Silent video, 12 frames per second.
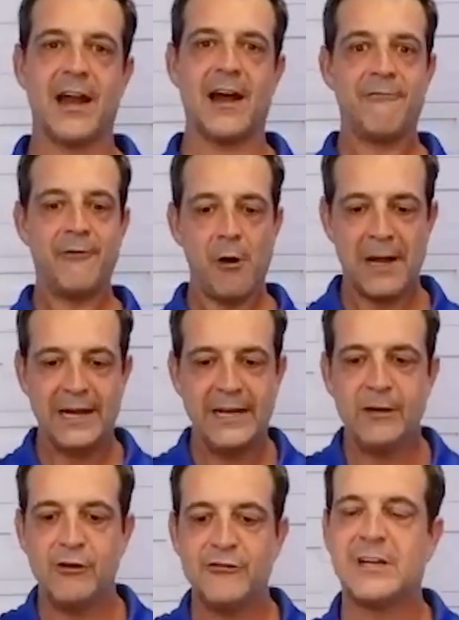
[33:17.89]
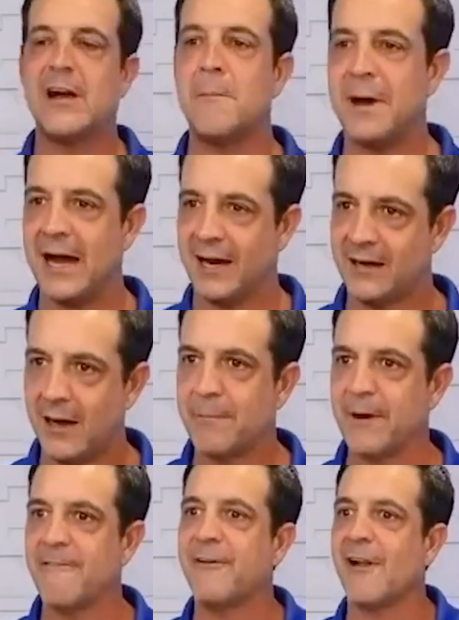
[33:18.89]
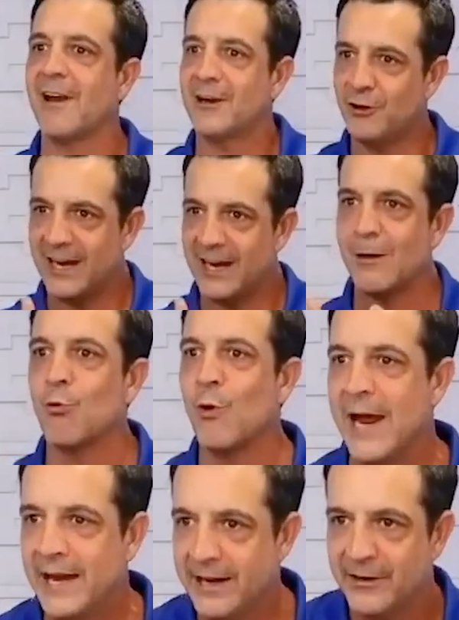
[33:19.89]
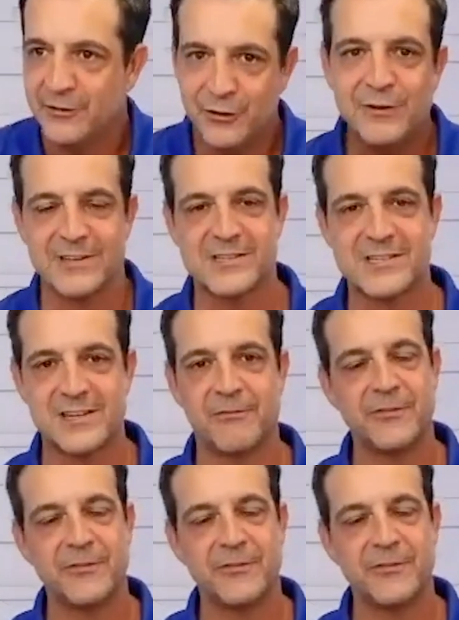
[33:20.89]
I felt my energy come back up and I felt like, okay, I'm ready to do this stuff.